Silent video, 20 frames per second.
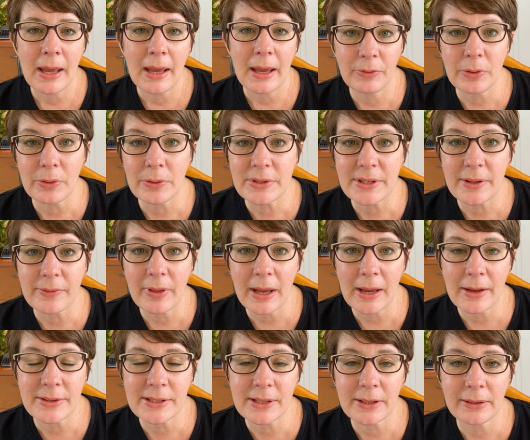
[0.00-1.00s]
Viewers of the
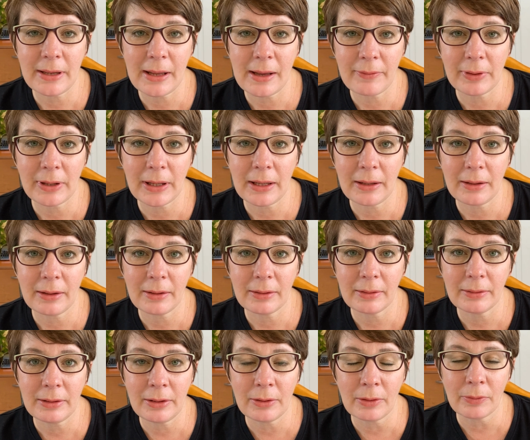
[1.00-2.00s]
house could navigate,
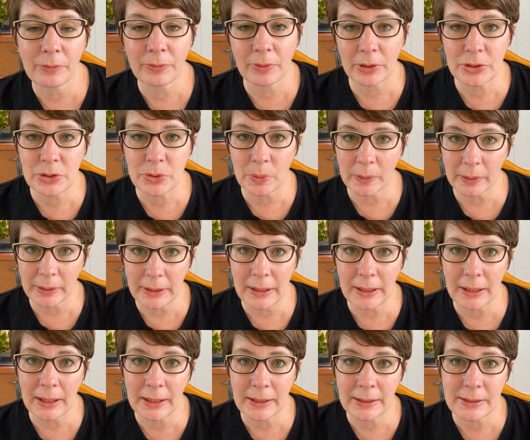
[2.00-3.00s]

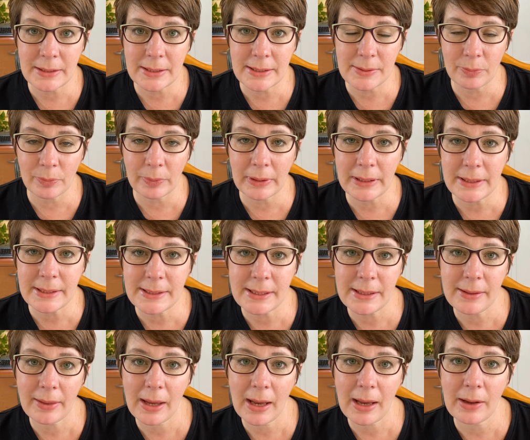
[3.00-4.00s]
virtually and really
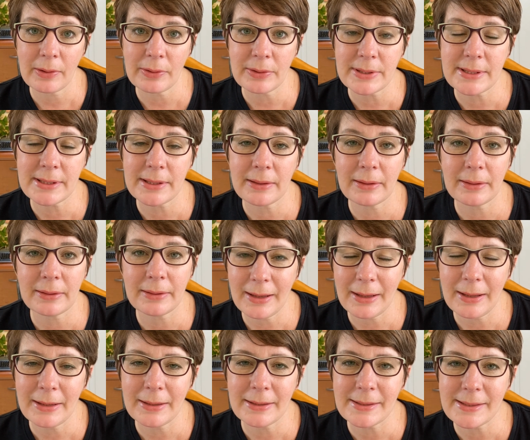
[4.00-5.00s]
see the house
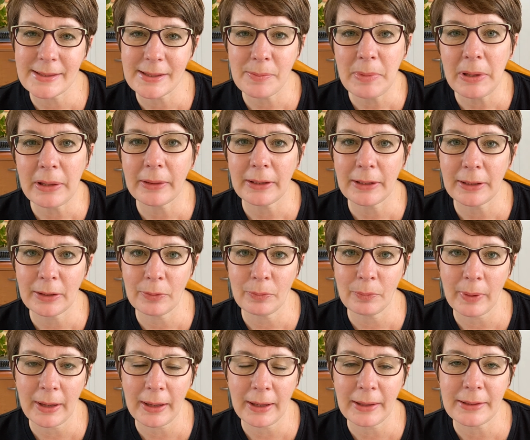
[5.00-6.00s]
in a simulated
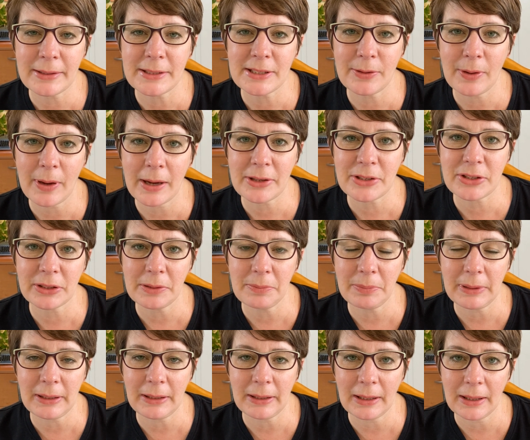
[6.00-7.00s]
way to actually
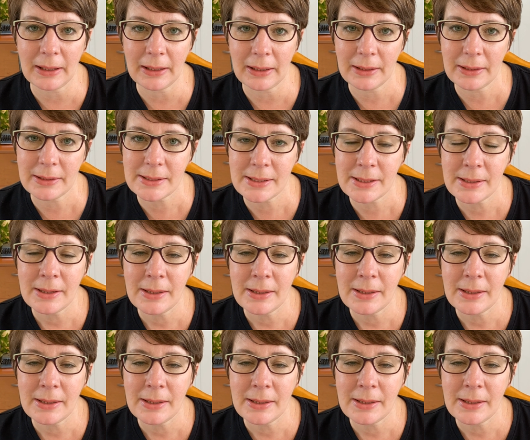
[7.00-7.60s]
being in it.